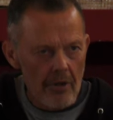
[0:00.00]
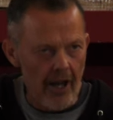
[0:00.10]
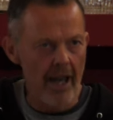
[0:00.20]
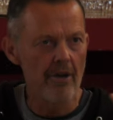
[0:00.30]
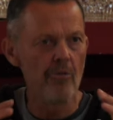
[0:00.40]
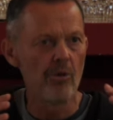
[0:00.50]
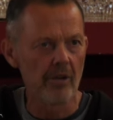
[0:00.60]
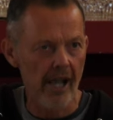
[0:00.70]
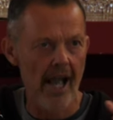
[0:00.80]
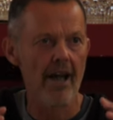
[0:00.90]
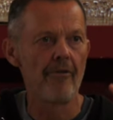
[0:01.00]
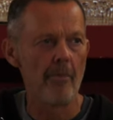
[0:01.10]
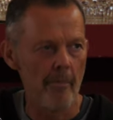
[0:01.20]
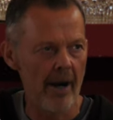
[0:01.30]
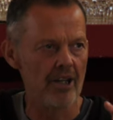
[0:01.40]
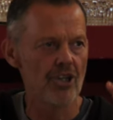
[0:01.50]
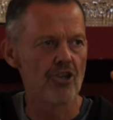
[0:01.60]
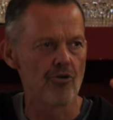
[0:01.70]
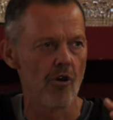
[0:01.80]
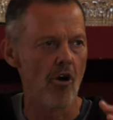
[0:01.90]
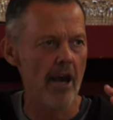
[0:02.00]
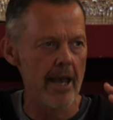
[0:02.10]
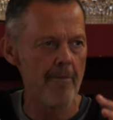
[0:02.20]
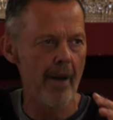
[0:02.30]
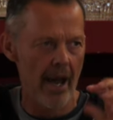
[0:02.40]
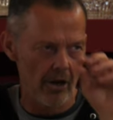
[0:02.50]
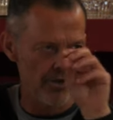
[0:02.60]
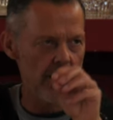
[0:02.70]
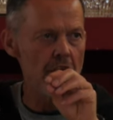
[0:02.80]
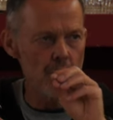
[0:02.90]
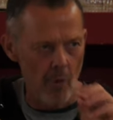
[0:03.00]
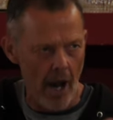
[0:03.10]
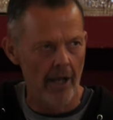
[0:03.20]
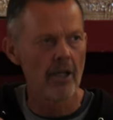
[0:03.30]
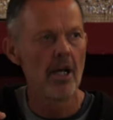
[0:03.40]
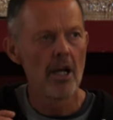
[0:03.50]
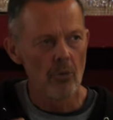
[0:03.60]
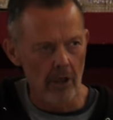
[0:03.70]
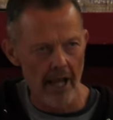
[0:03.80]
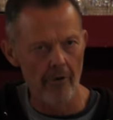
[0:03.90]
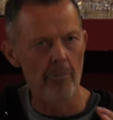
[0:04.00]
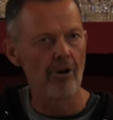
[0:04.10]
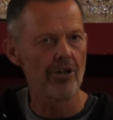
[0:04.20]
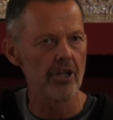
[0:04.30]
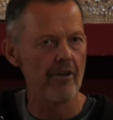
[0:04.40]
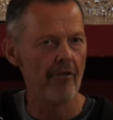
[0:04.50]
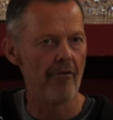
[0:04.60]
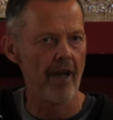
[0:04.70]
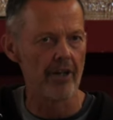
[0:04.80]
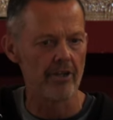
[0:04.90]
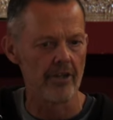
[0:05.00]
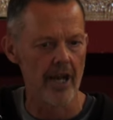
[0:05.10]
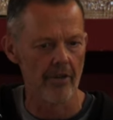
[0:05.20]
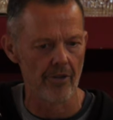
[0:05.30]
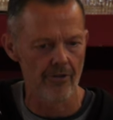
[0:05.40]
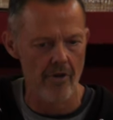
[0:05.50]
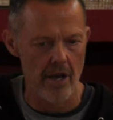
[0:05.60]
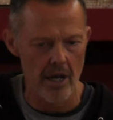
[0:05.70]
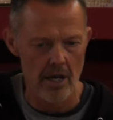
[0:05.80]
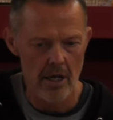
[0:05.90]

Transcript: they will have a much stronger impact because each one will have a positive effect on the other three.